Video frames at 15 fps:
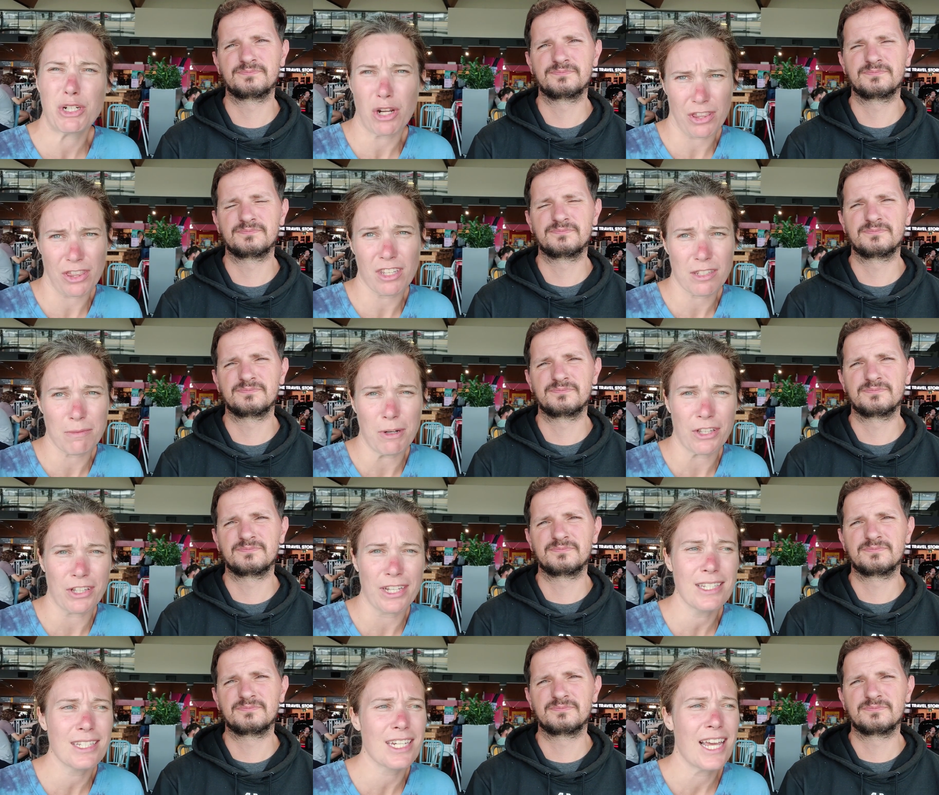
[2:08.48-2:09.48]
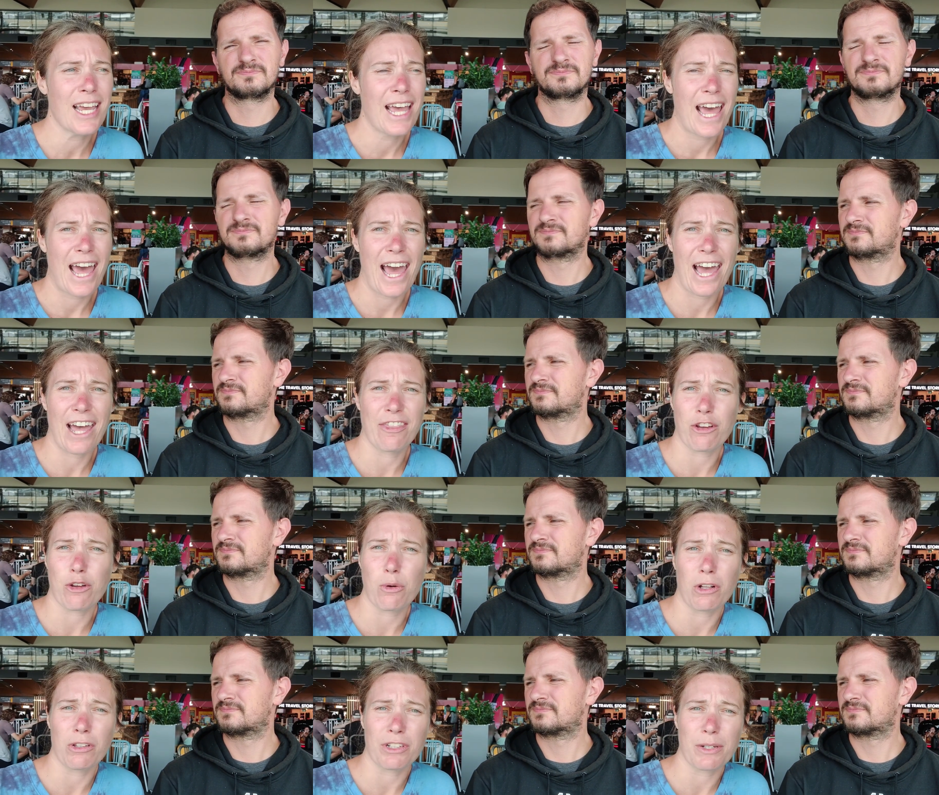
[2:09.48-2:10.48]
Speaker 1: but not the smallest, and the
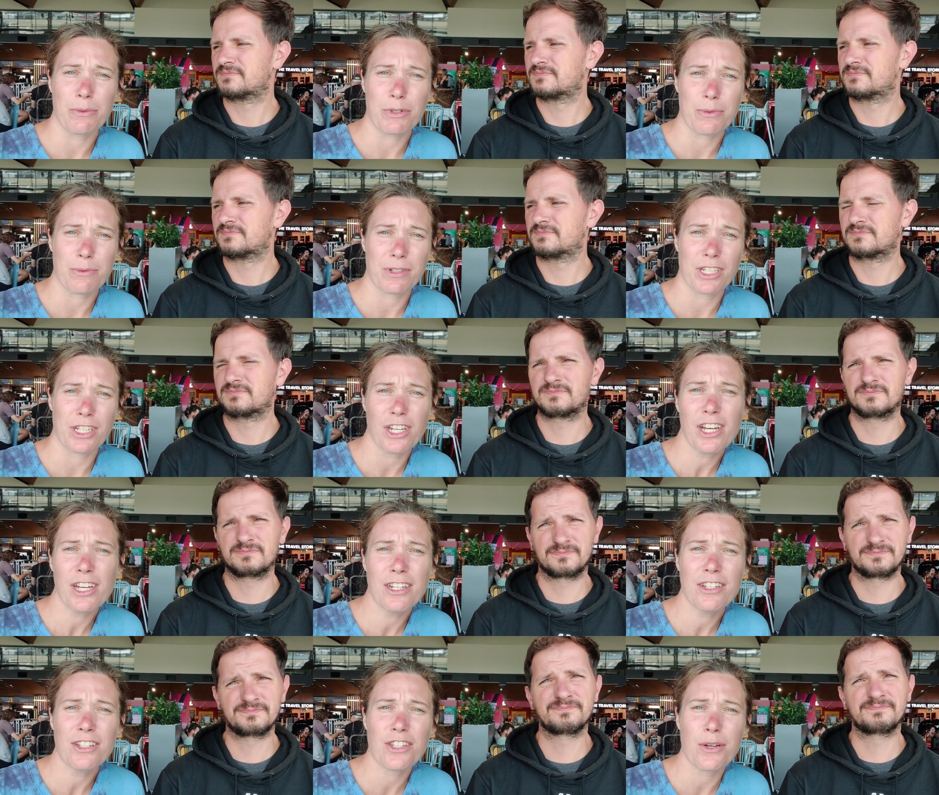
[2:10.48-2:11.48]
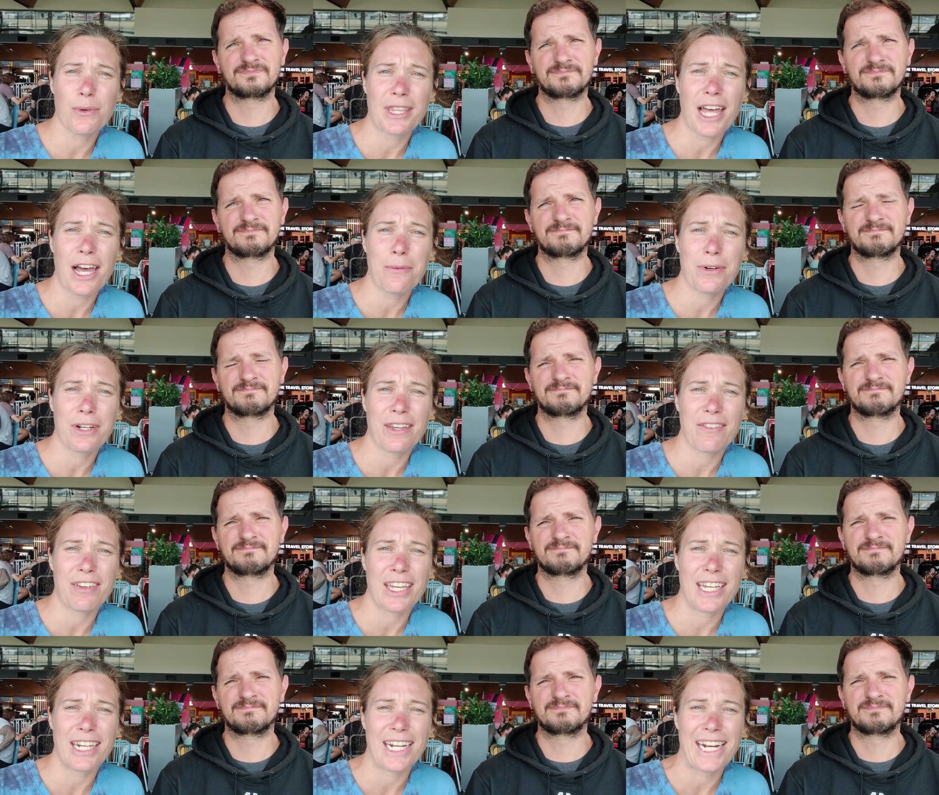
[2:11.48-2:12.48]
quality was really good. So with that, we're
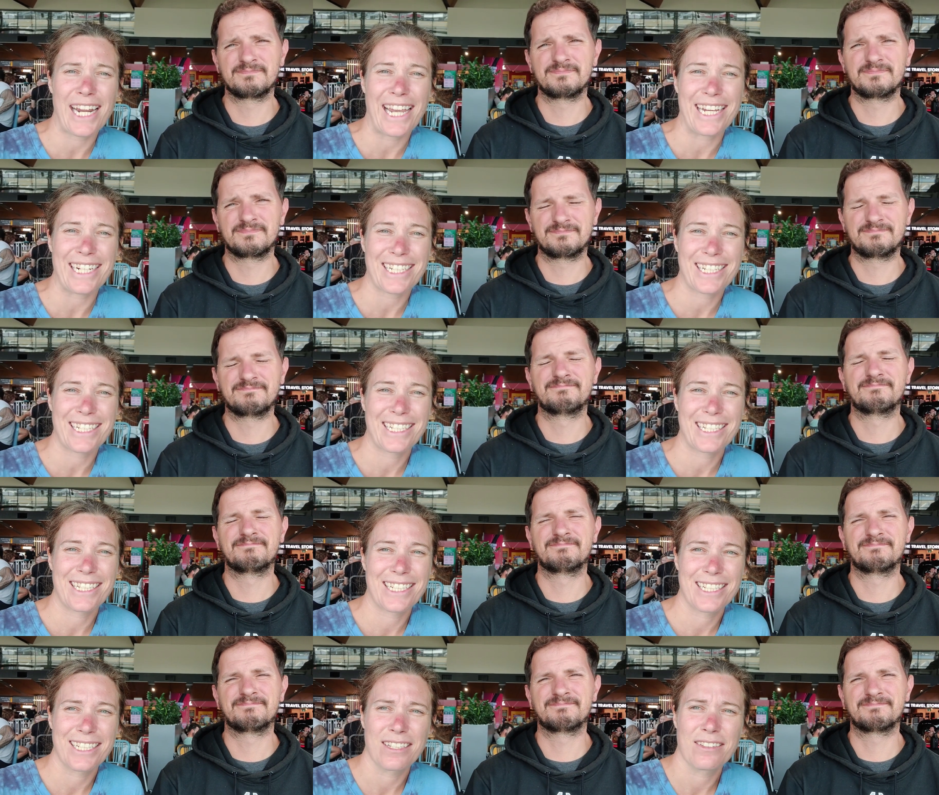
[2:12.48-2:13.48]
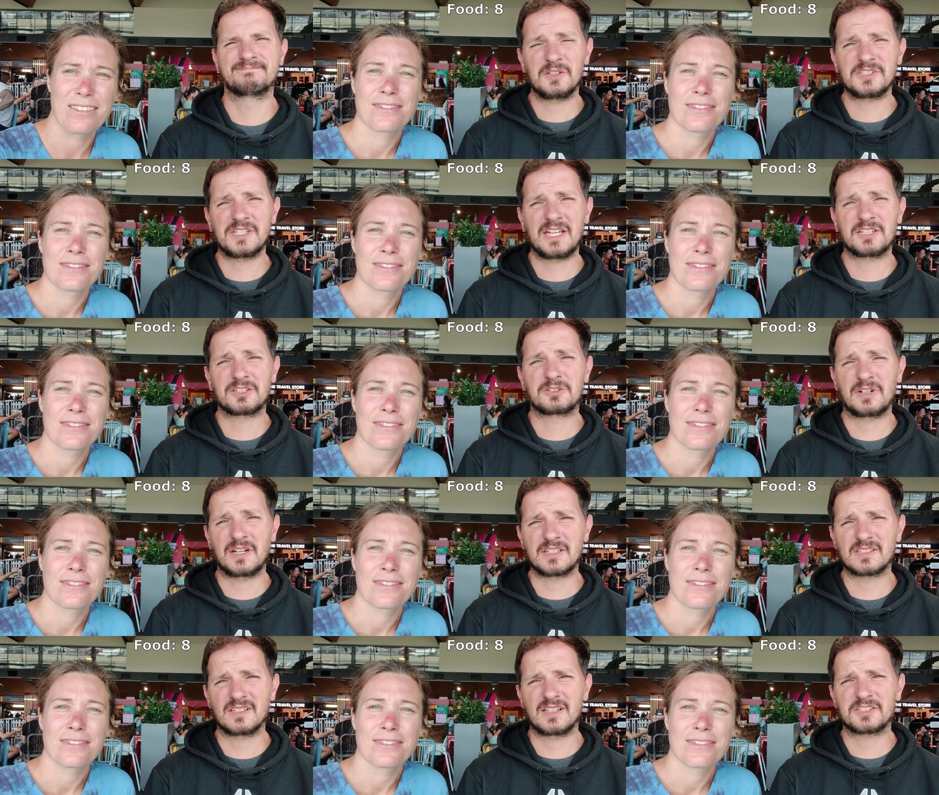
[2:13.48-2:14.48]
giving it an 8.
Speaker 2: They also had a
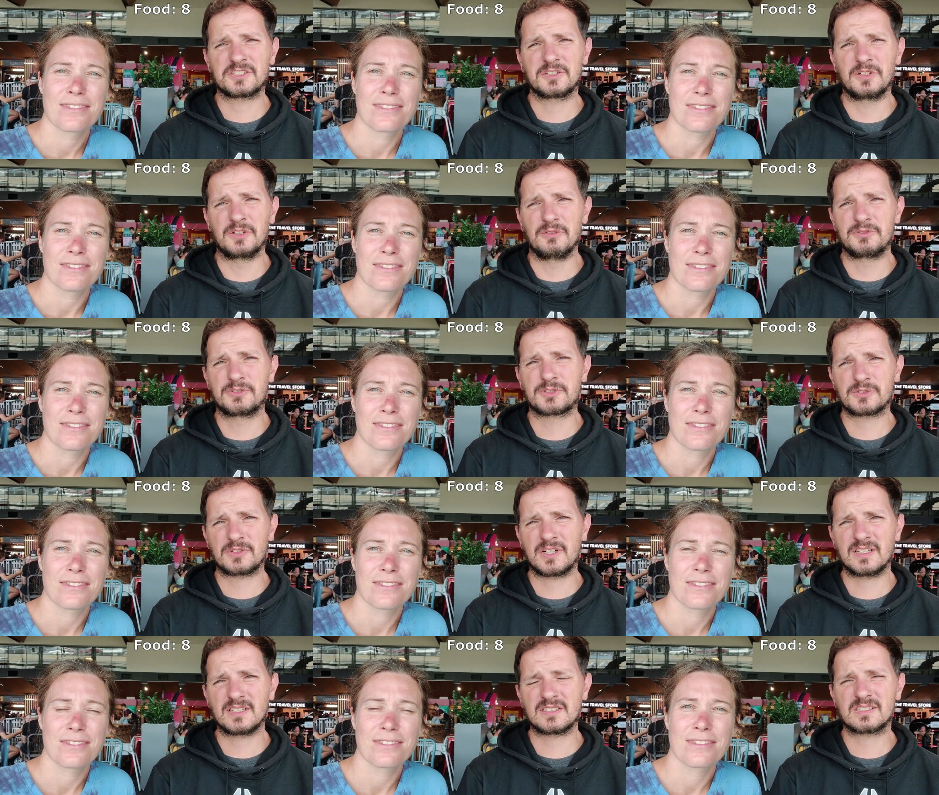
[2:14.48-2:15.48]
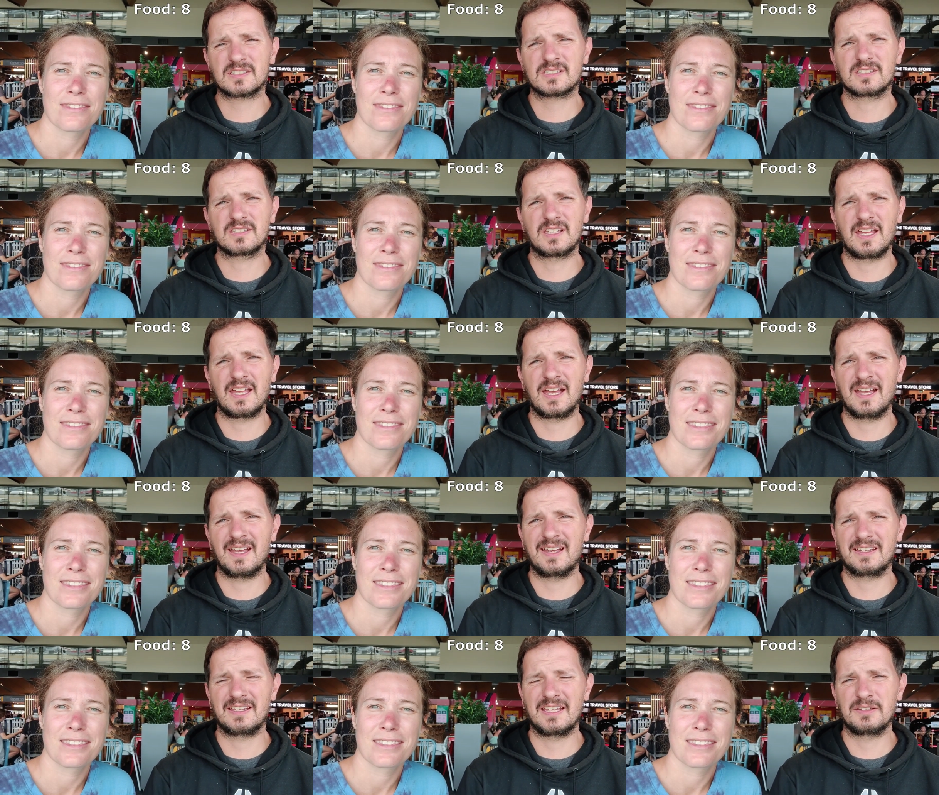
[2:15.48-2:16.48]
great selection of drinks. They
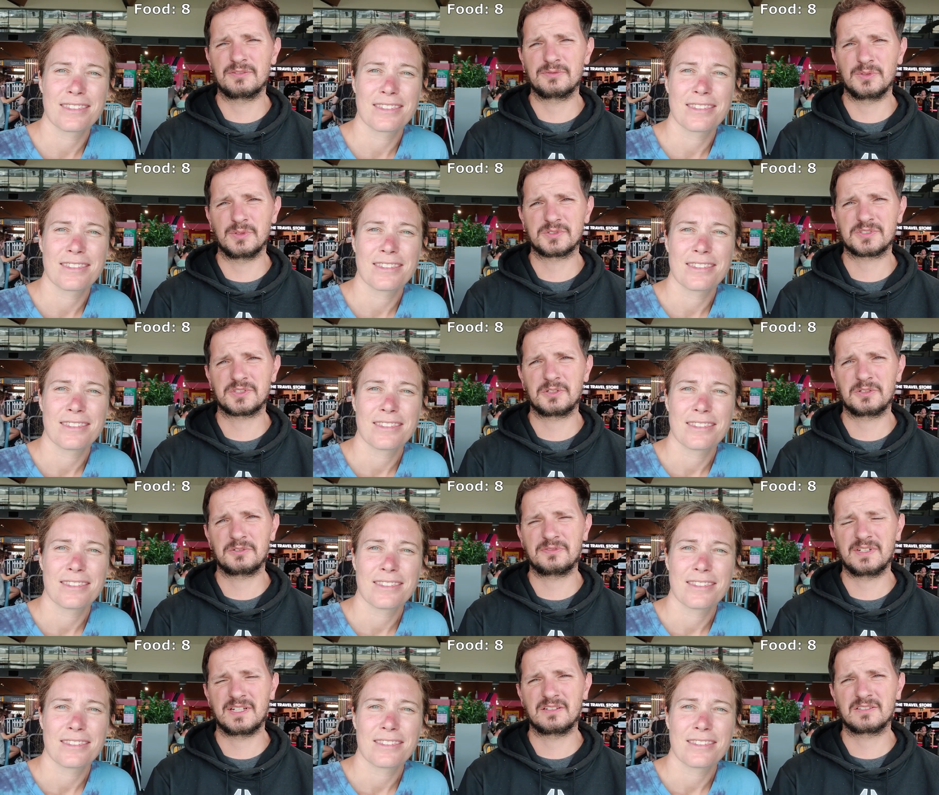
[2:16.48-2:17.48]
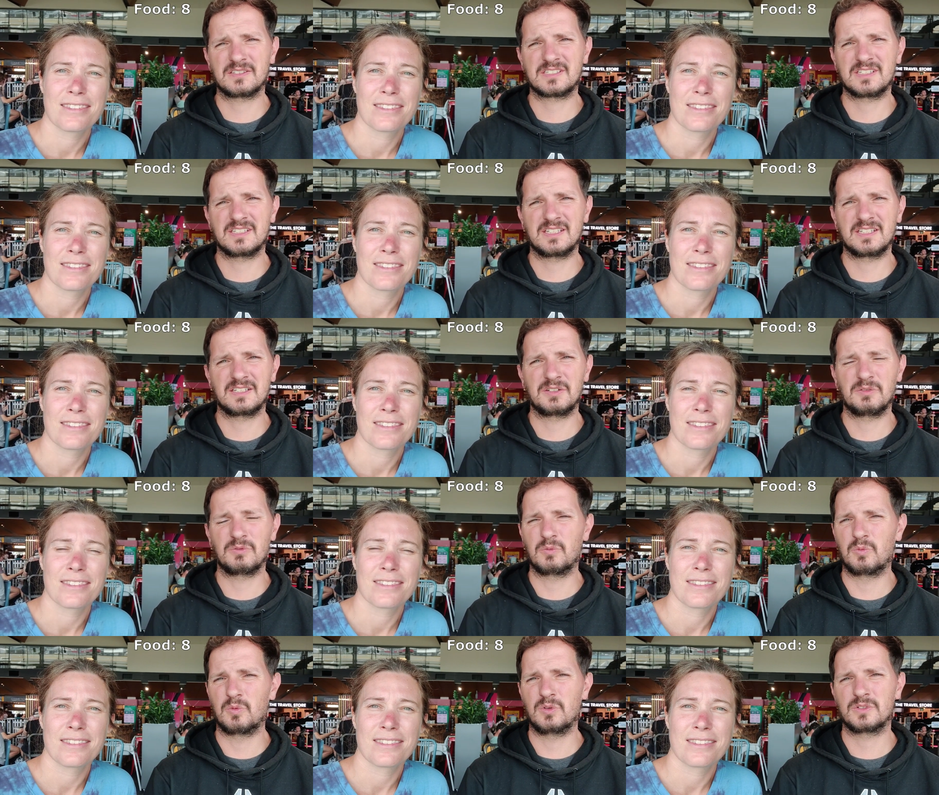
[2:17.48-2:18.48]
had a full soda fountain,
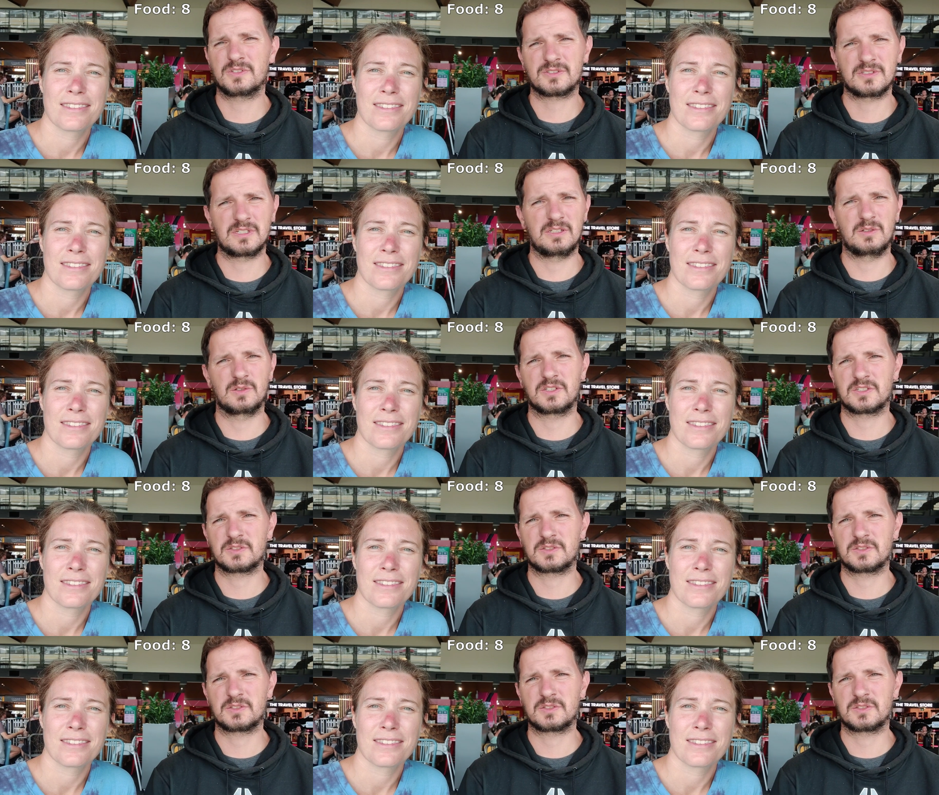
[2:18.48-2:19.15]
water at your